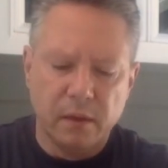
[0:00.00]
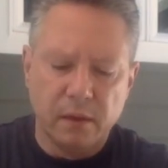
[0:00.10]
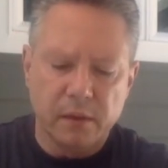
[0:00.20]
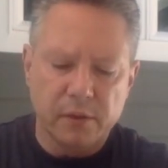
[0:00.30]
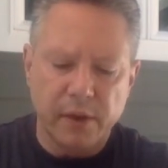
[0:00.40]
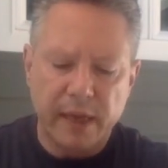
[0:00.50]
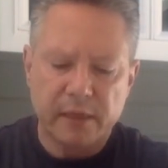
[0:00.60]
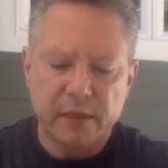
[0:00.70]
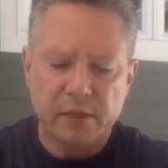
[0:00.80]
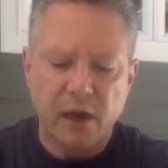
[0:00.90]
So
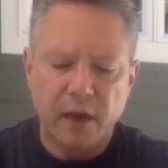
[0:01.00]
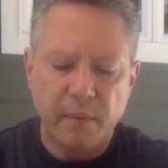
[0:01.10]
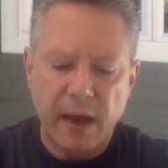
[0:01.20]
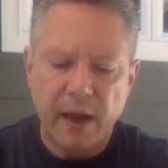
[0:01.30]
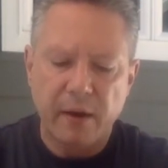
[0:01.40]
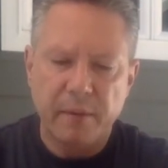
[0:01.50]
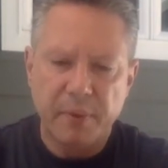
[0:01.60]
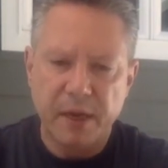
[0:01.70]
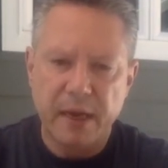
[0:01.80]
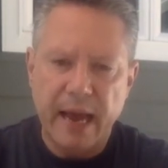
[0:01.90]
next, let's talk about
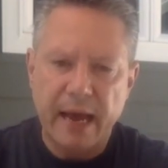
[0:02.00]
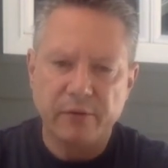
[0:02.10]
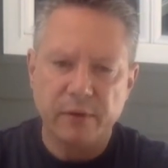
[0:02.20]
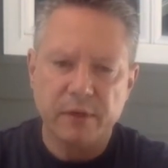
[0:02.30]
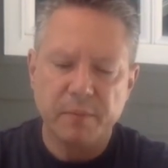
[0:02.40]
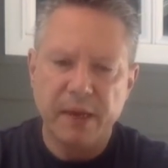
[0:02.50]
pediatrics.